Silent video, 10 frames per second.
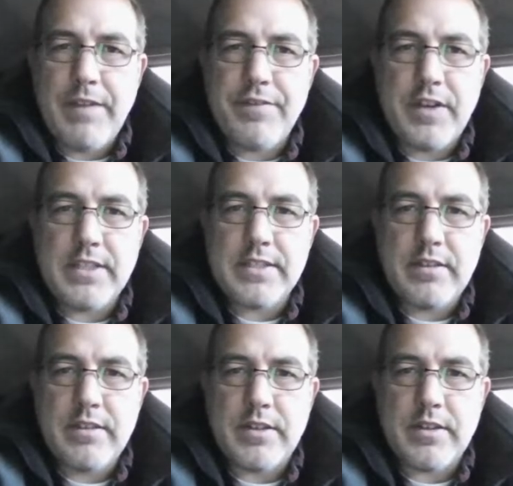Fucking
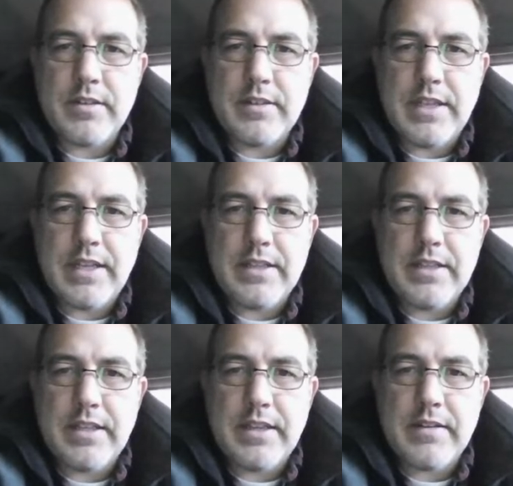cylinder. Like, look
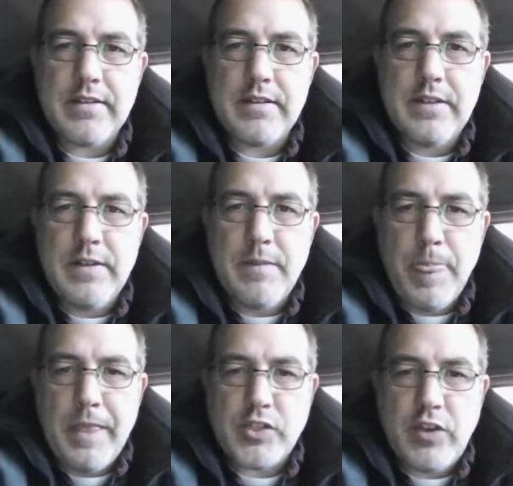at that.
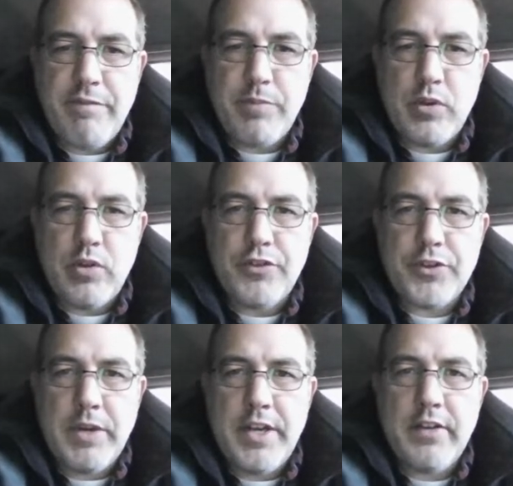So I've pulled
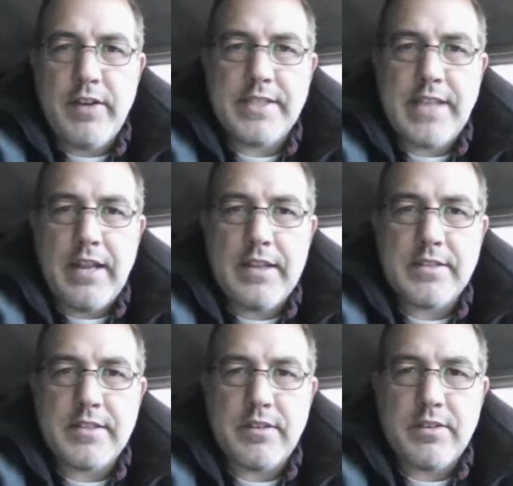3 degrees out of
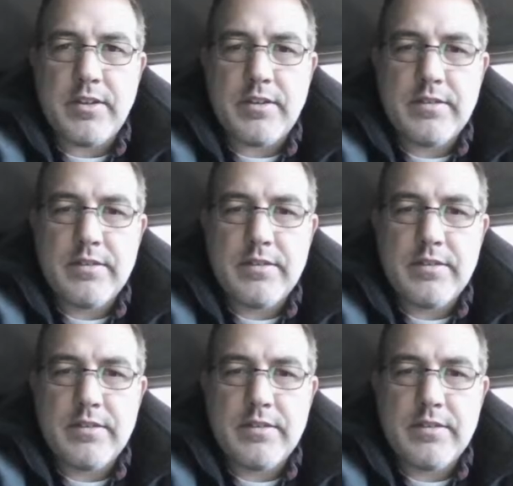this cylinder.